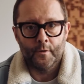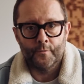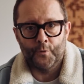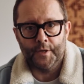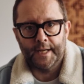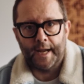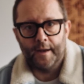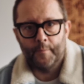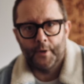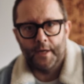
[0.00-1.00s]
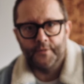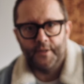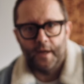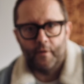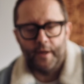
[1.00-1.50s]
for the Calibre and
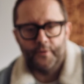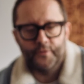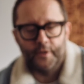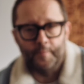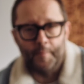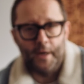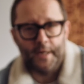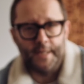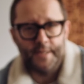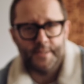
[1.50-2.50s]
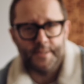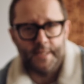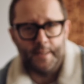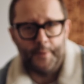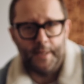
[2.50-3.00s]
DRS and Mark Anestis
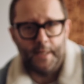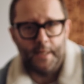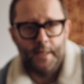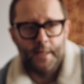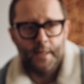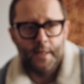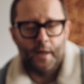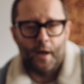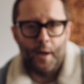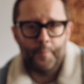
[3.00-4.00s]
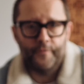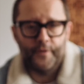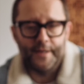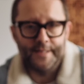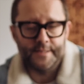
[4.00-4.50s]
EP, I
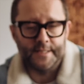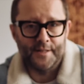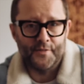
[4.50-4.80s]
prefer listening to